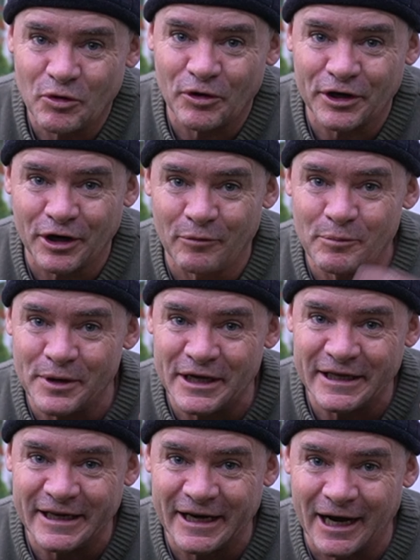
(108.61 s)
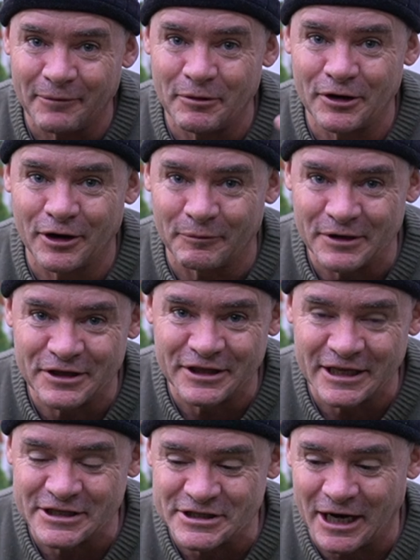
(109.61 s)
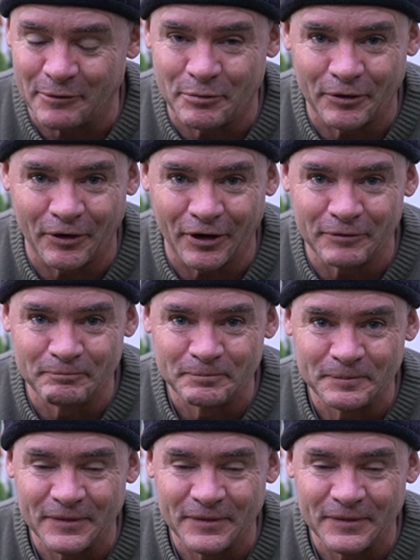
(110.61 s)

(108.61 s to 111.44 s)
morning. I'm beanied up and got my thick jumper on.